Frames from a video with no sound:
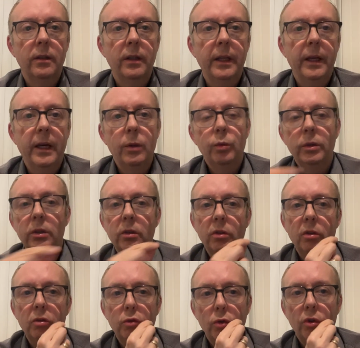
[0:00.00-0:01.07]
that I wouldn't
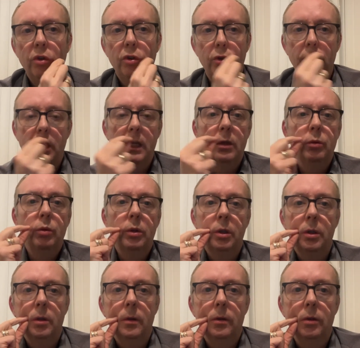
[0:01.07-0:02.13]
say a
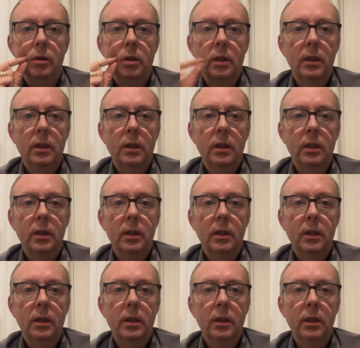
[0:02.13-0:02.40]
word.